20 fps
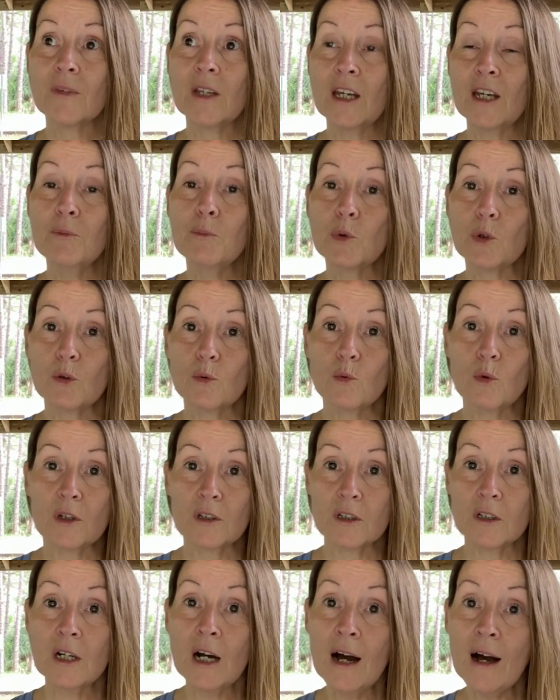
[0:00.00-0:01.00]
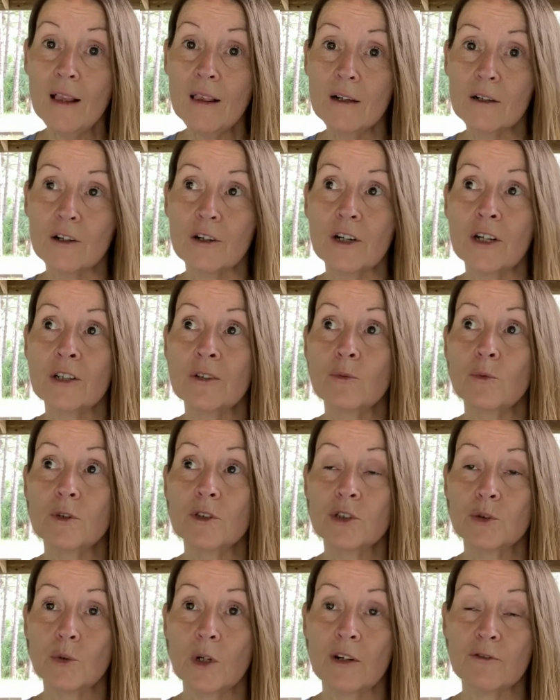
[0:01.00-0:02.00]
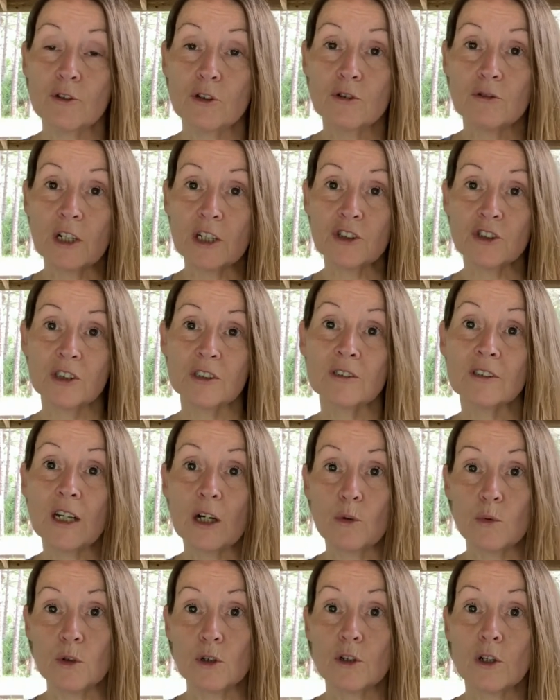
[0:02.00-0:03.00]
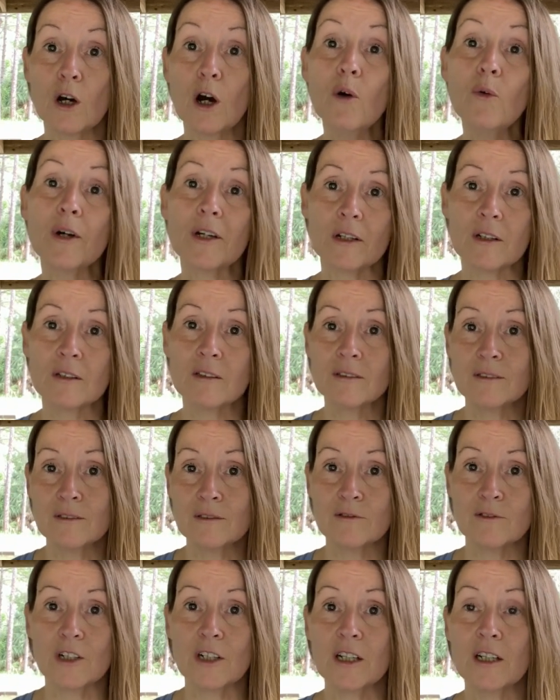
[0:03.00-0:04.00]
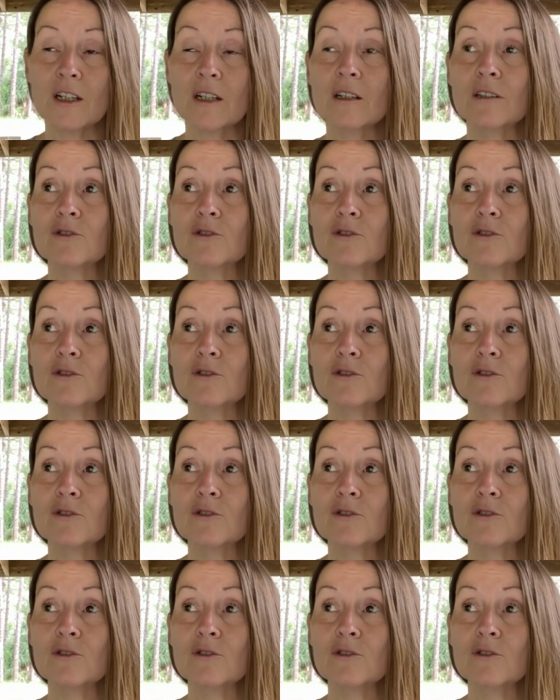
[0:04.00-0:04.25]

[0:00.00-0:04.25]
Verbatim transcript: game board one color in whichever direction that we're going right?